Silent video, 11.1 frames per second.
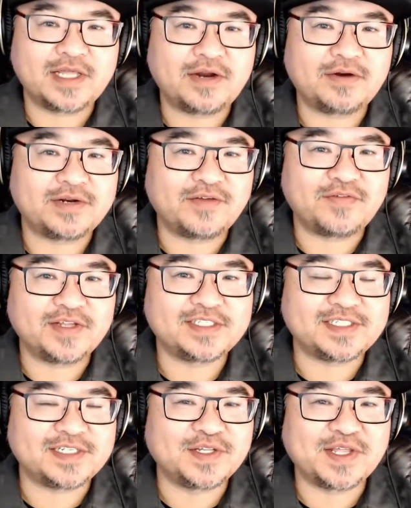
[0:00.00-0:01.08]
they are definitely
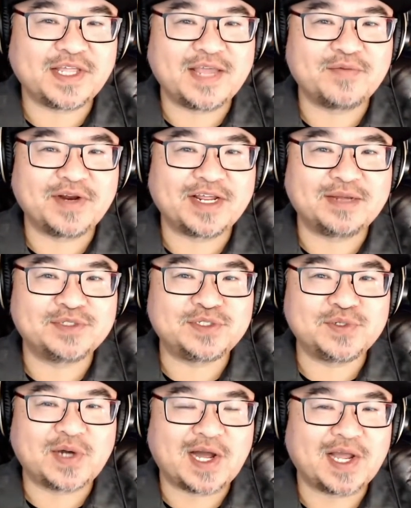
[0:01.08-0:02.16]
still in the game when it comes
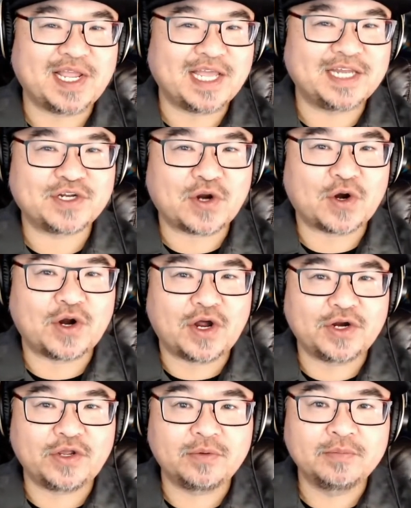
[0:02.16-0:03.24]
to high end car
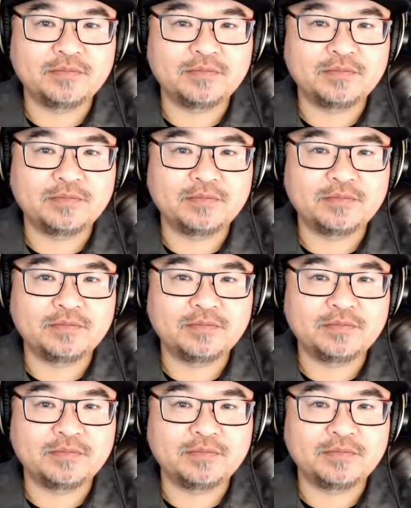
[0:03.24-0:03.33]
audio.